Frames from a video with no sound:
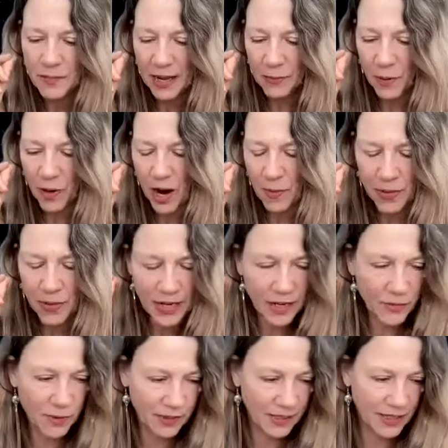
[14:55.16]
and property
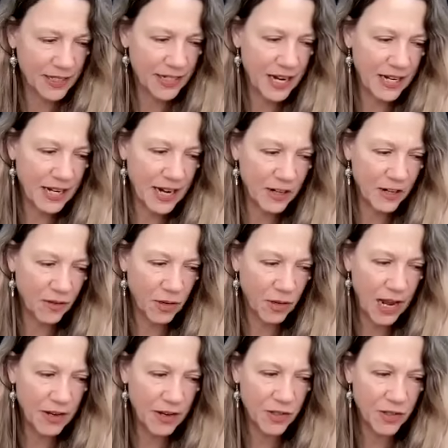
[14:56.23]
and real estate and your,
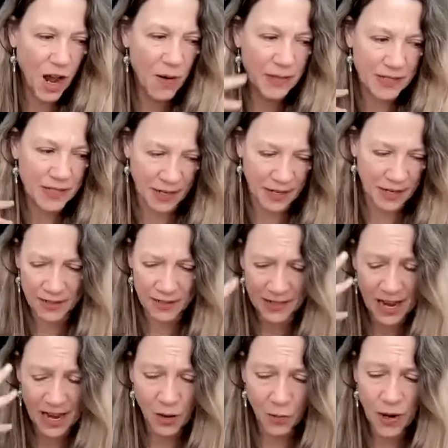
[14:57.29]
and your
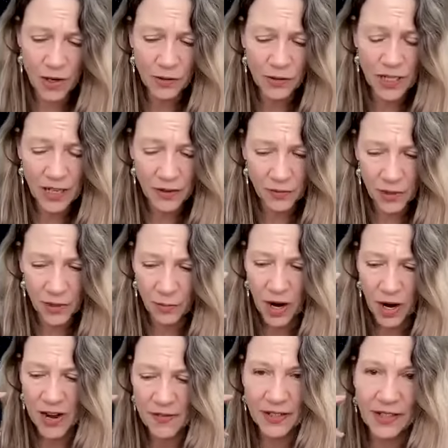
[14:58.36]
domicile, where you live, your
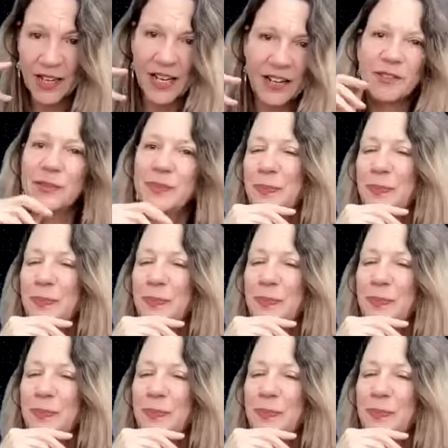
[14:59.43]
private life.